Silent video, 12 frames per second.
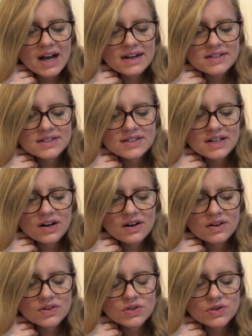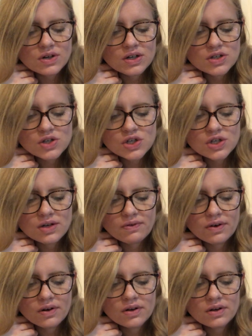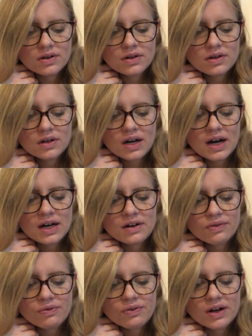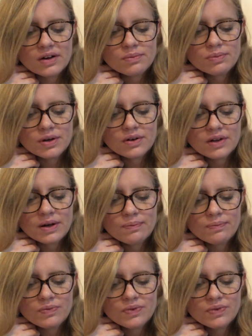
I stared at the straw and shivered. Ida frowned and bit her lip.